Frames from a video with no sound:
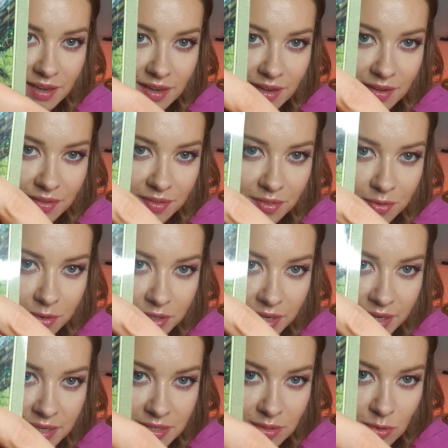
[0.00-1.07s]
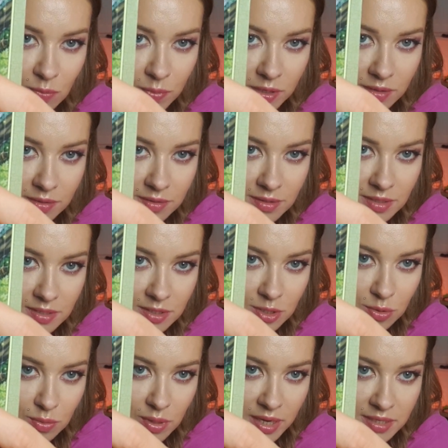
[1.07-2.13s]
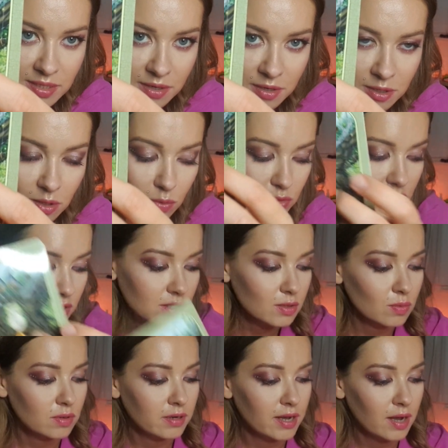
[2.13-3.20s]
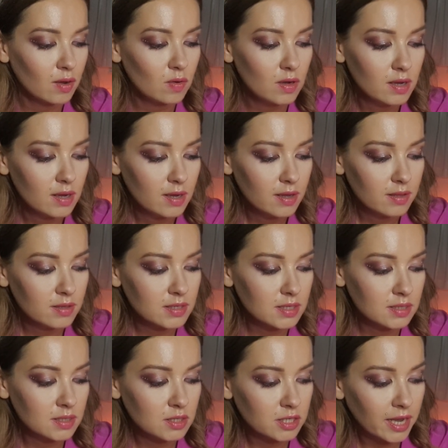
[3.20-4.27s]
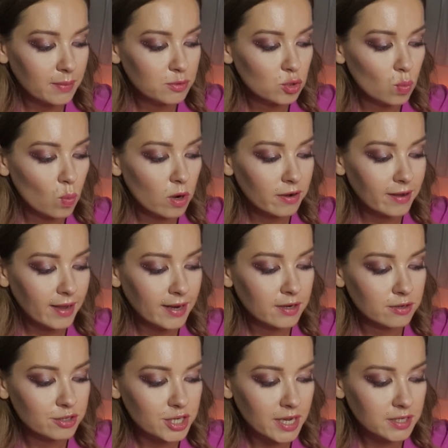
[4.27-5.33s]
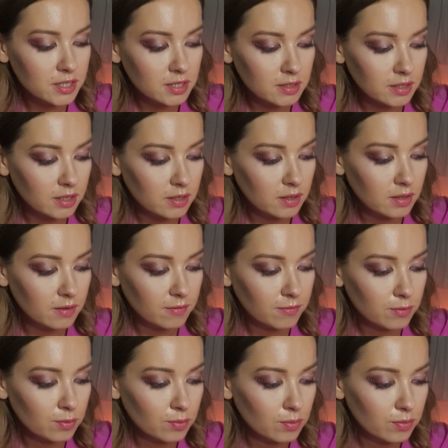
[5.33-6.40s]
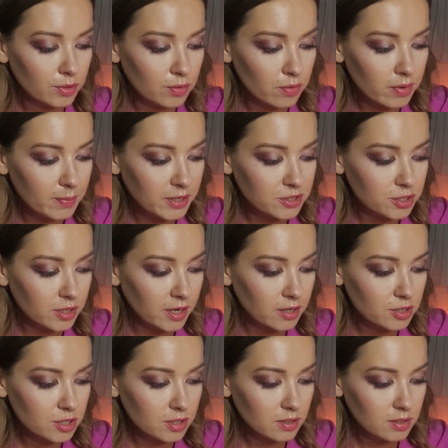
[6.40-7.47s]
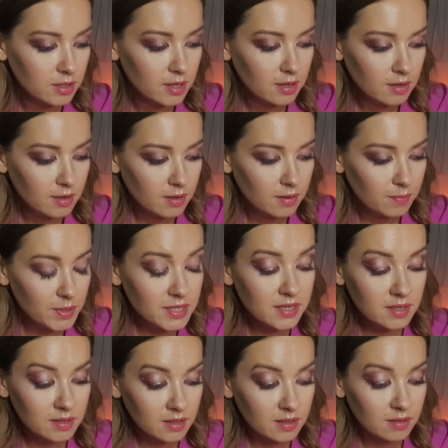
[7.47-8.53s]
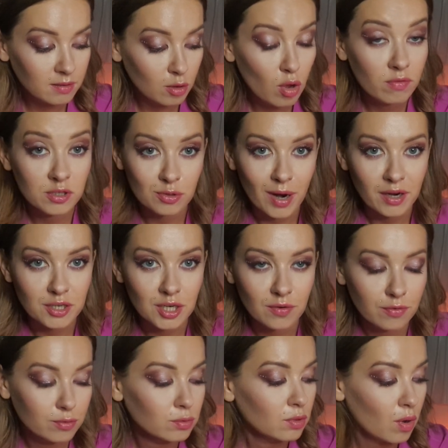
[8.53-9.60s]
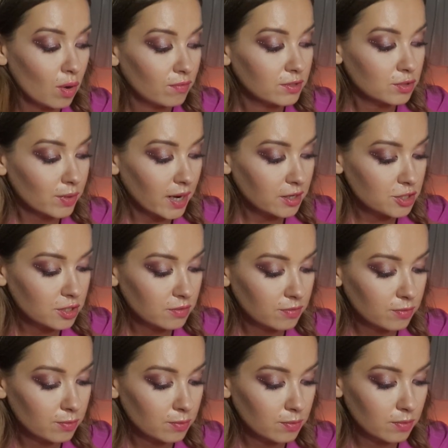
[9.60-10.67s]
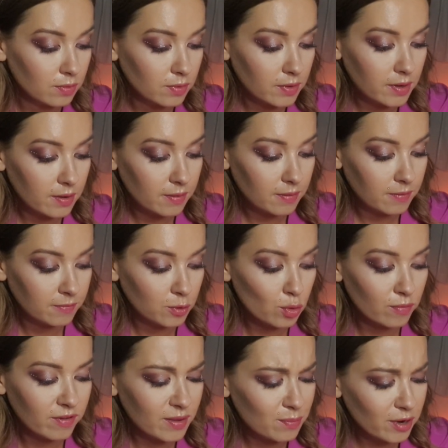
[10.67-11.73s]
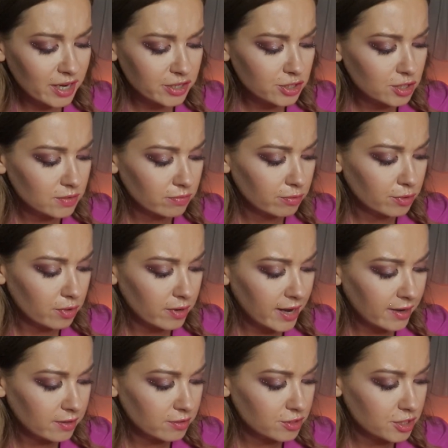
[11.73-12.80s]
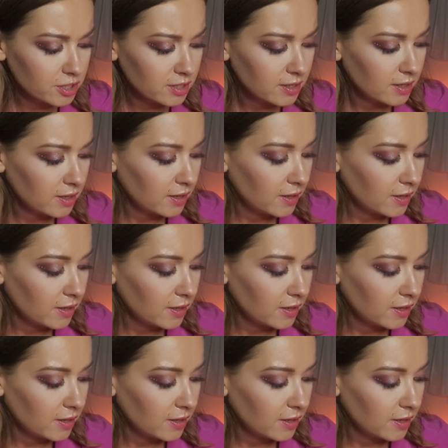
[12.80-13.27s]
Third eye is open, these two eyes are closed. So now this is the time to work energetically through your imagination. Basically, law of attraction, through law of attraction, through your vibrations, through your energy.